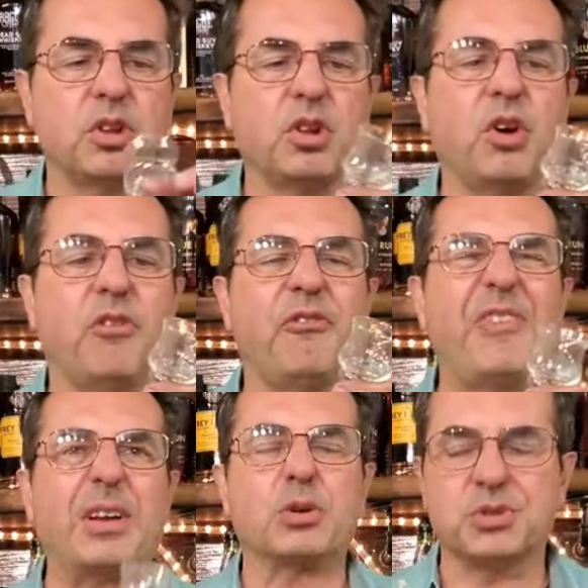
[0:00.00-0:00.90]
the little
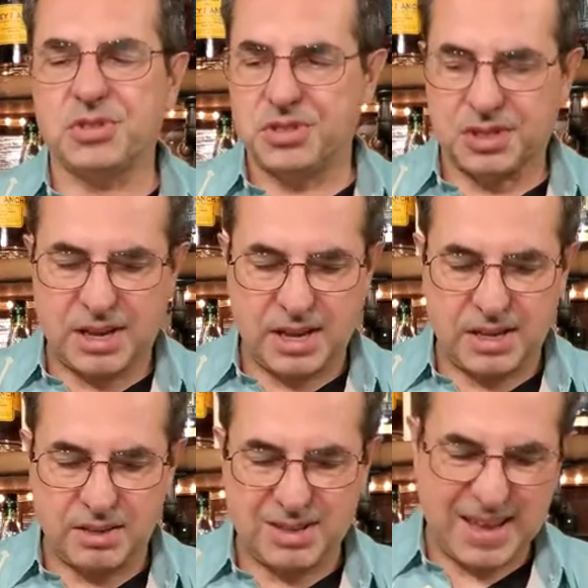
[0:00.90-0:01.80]
fellers
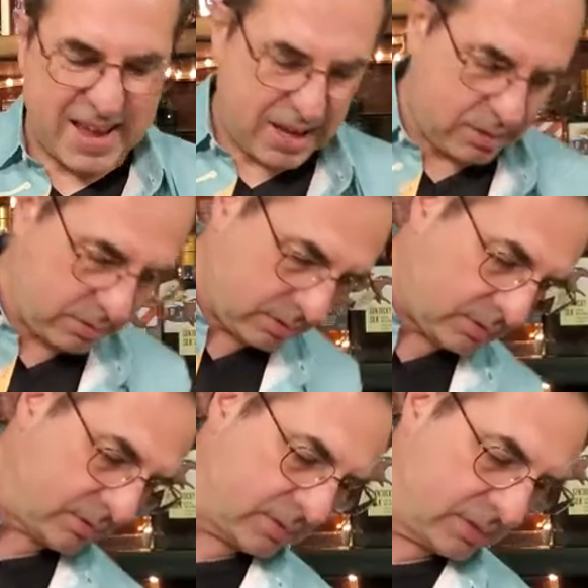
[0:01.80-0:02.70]
today.
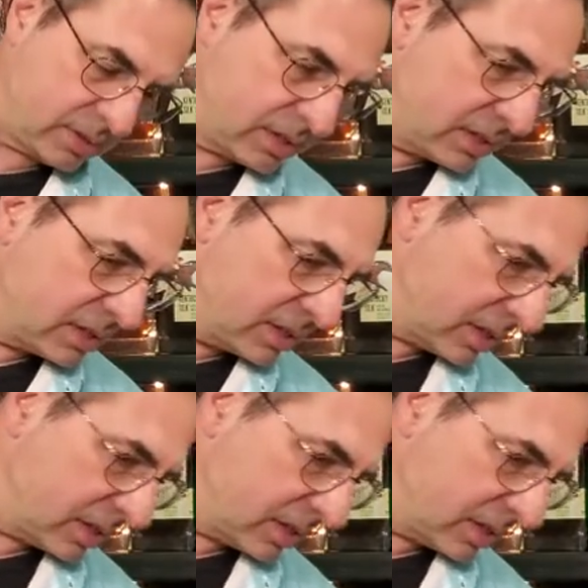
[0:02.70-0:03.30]
Nah,